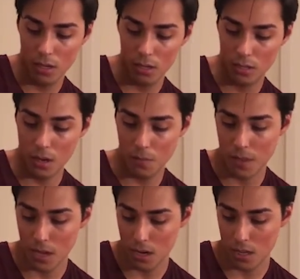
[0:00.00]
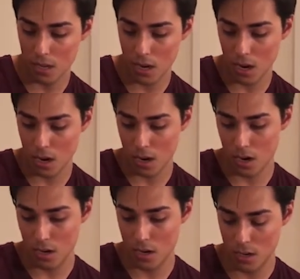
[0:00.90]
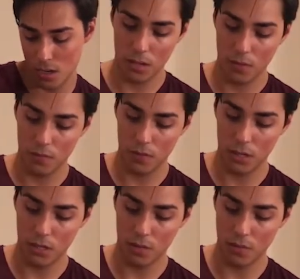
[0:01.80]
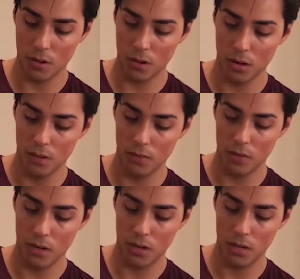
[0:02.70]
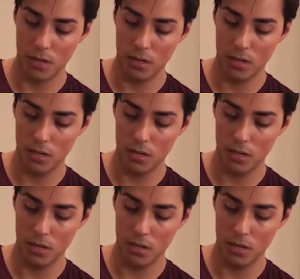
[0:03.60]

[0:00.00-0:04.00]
dump that in there, finish up with our olive oil.